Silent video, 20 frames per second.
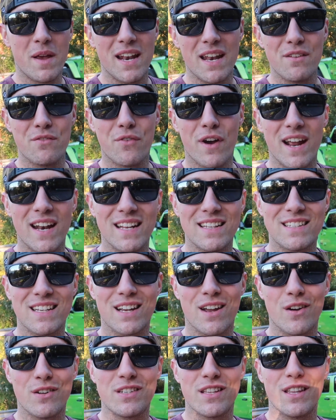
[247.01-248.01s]
been invited to
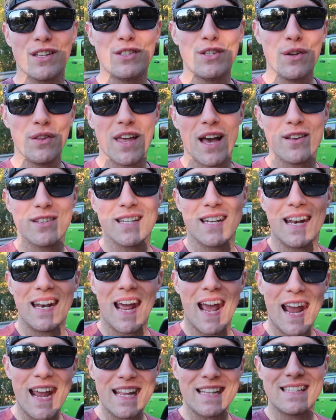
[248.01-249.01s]
go to the
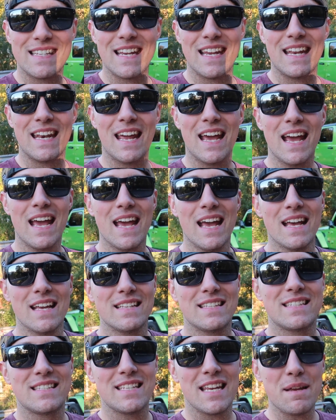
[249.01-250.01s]
2018
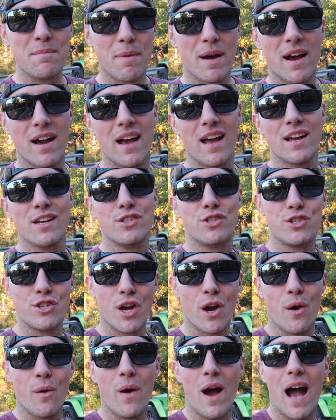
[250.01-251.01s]
SEMA
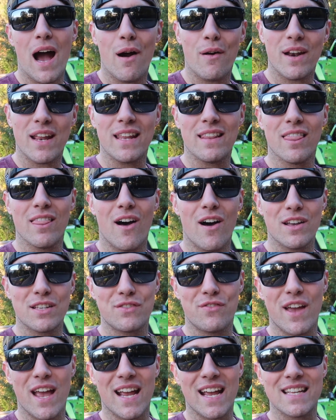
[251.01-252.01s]
Show out in Las
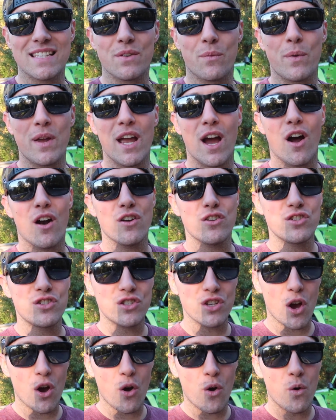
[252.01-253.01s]
Vegas. We are
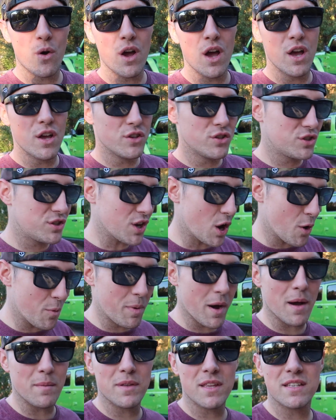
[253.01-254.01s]
so
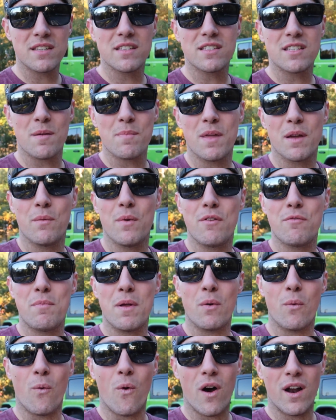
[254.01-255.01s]
pumped. This is something we've
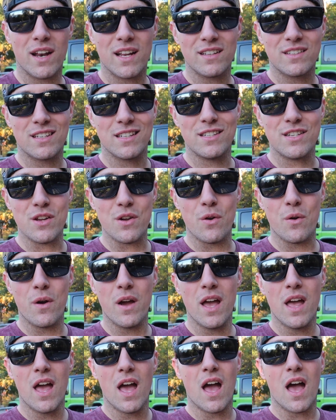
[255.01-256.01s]
been wanting to do
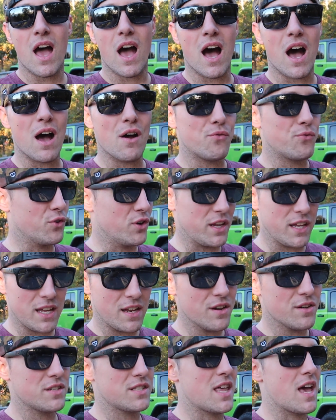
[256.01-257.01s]
for years